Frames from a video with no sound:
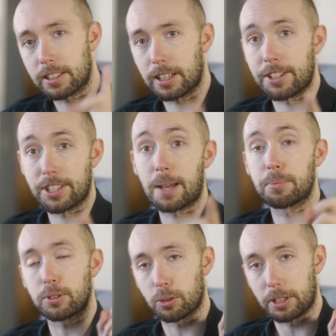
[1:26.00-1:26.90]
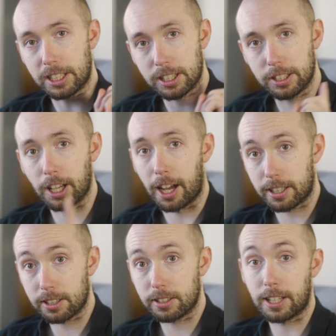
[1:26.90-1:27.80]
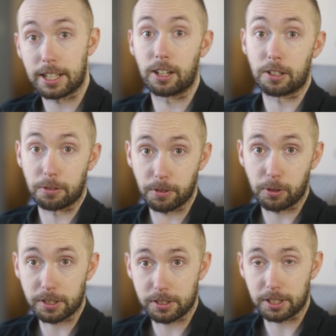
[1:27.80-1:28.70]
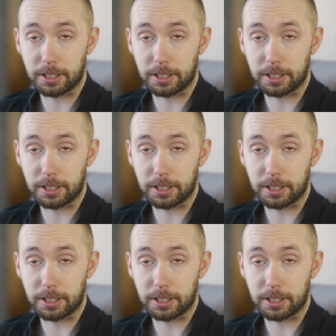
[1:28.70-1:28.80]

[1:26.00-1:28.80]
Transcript: lens absolutely sucks at autofocusing.